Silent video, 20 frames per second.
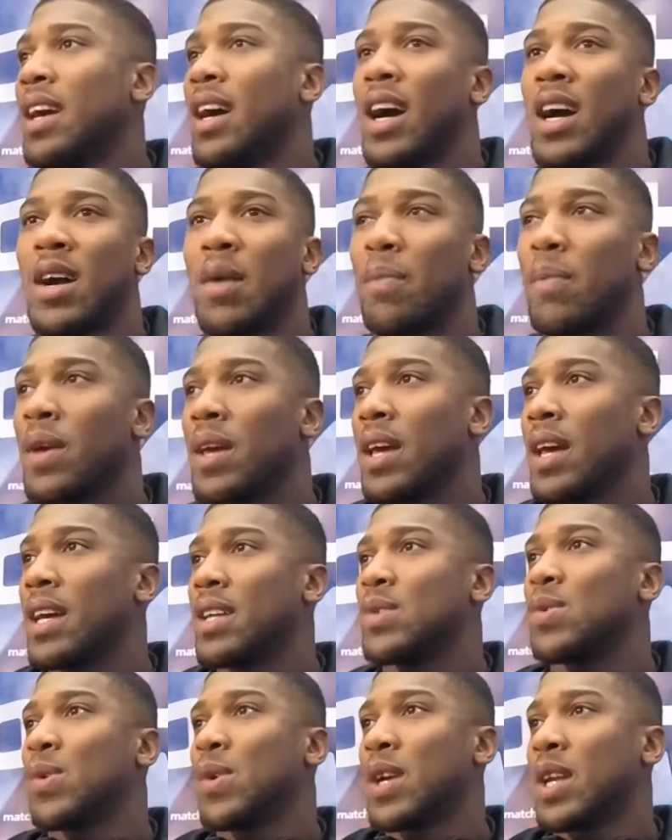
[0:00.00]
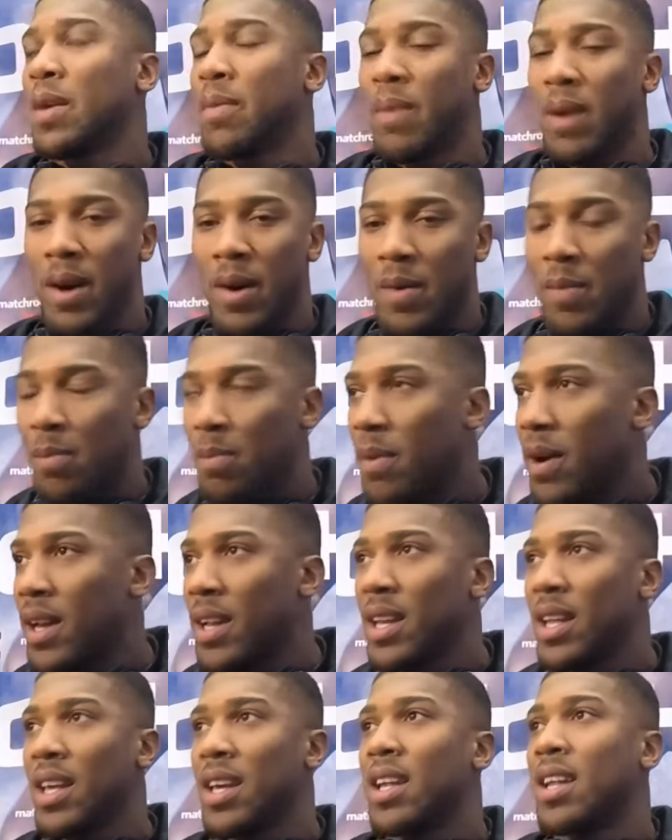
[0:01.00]
I could be here talking about
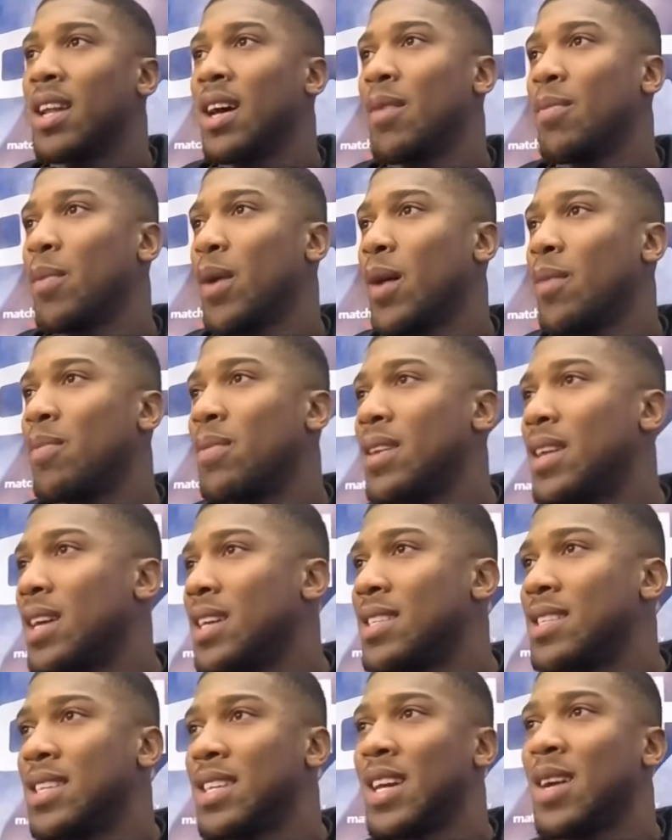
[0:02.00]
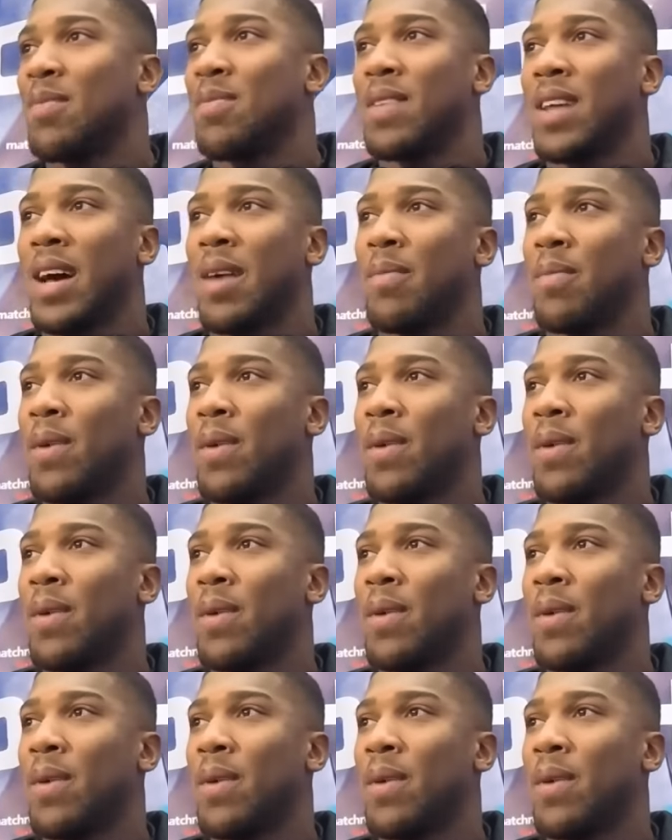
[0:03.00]
money and I'm, I'm this and I'm that,